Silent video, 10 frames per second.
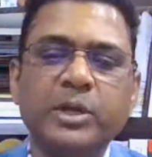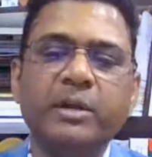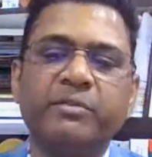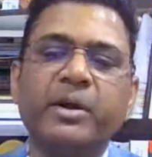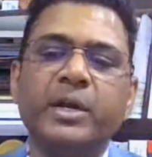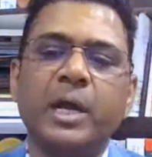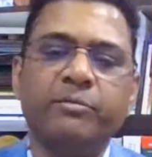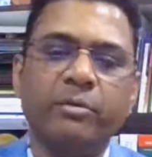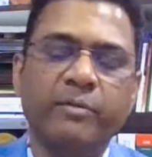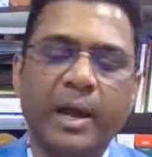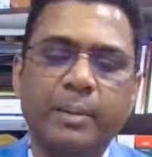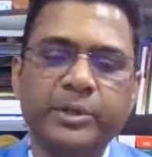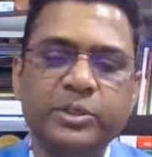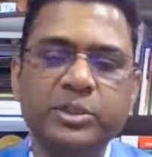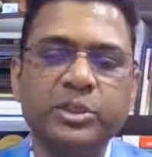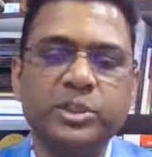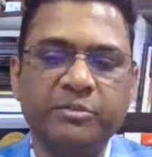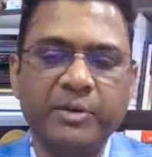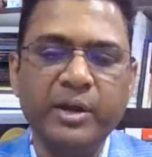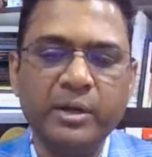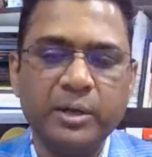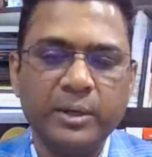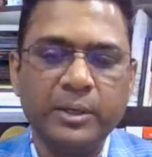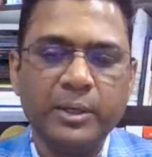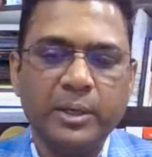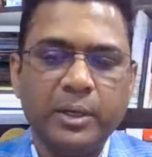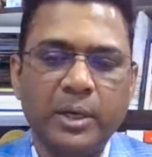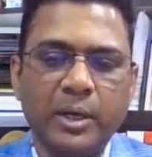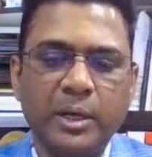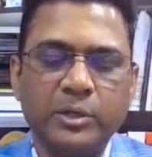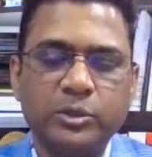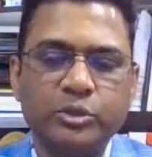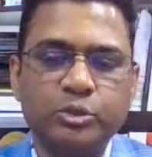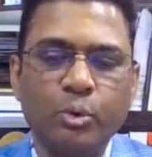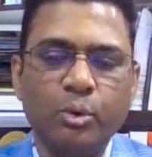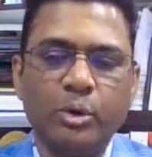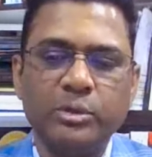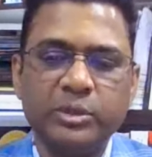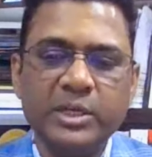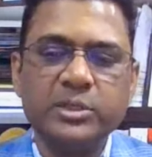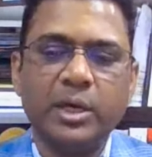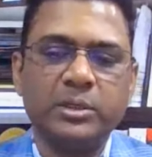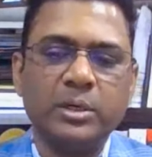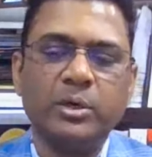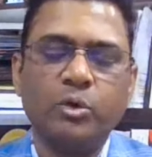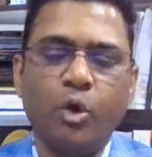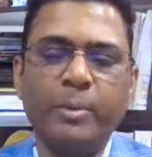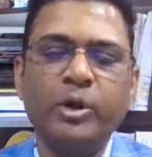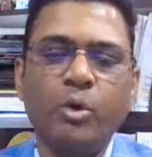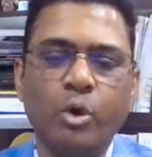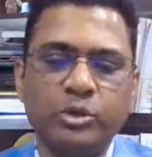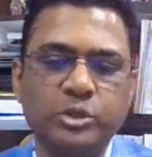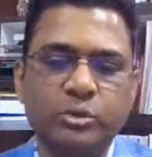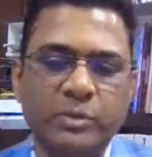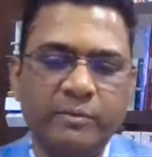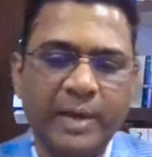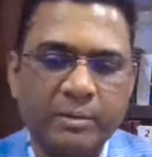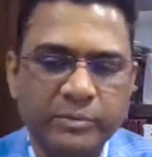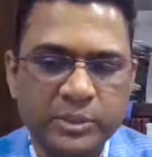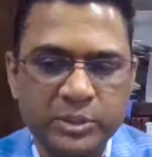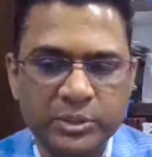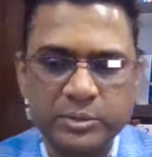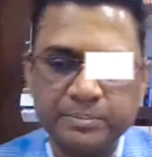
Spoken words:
different type of valve disease is different. So these are the common causes of the valve disease.